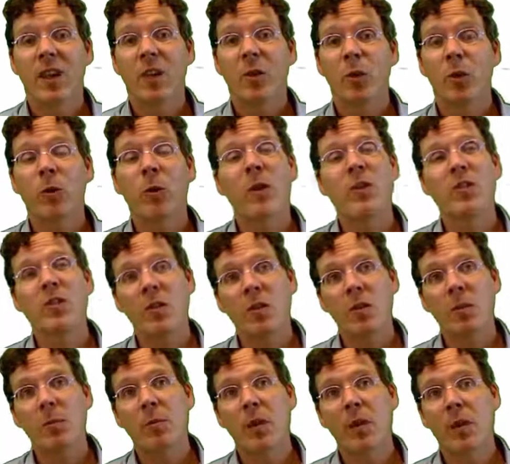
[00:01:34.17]
Regression to the
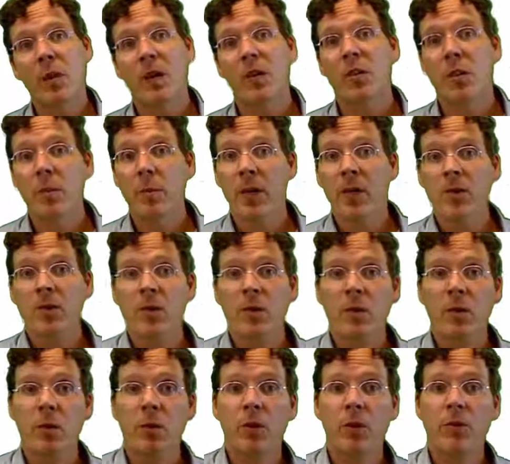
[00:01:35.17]
mean, as I mentioned in
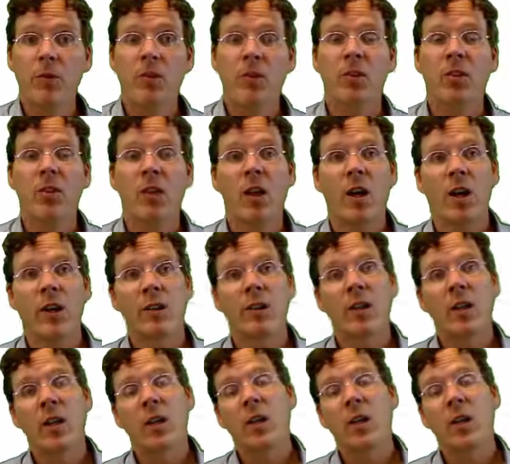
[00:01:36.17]
the previous slide,